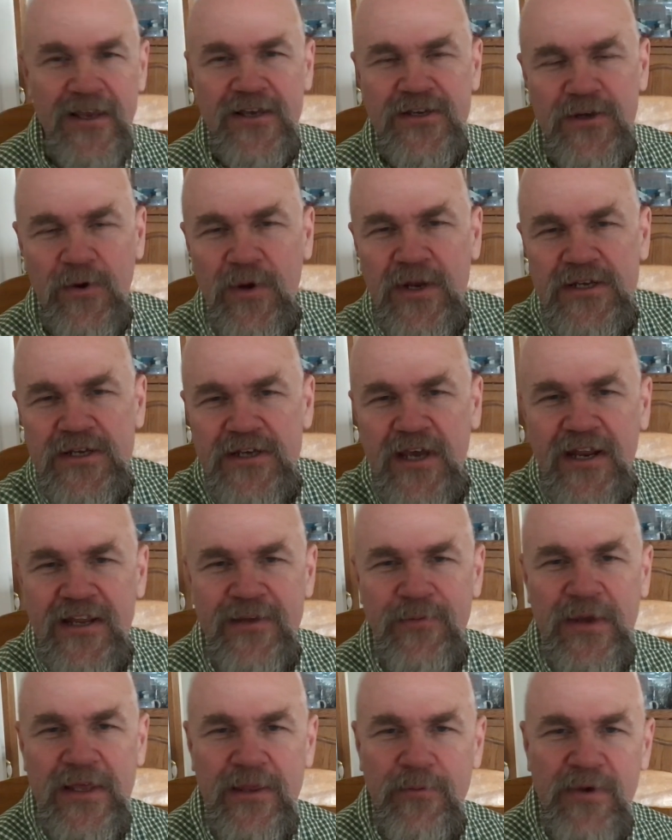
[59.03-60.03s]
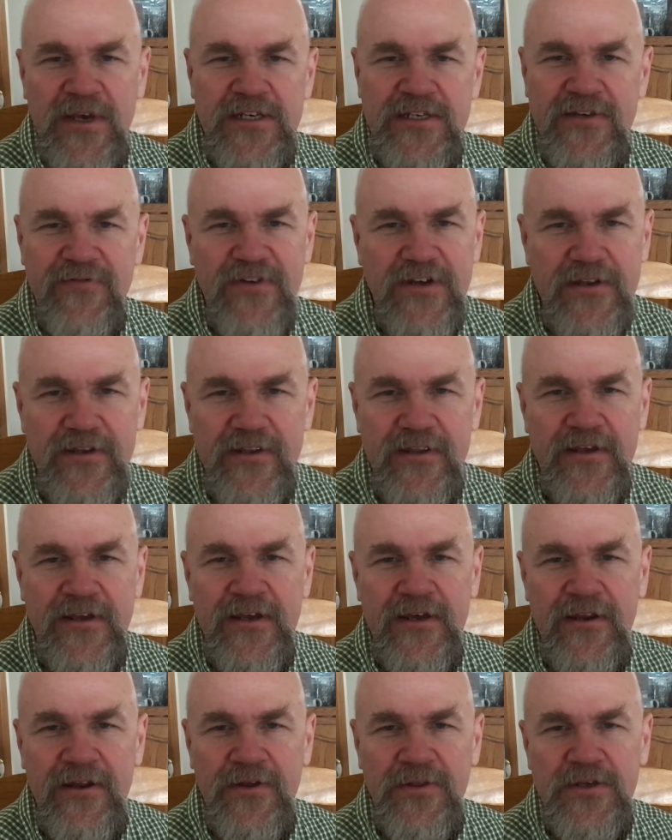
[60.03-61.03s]
So we decided to make the best of it.
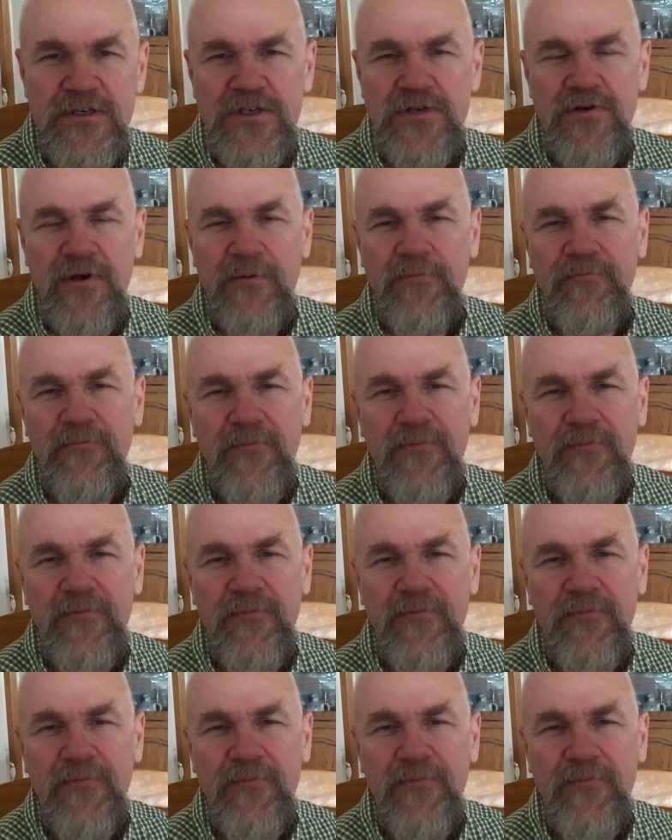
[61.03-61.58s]
And on this trip,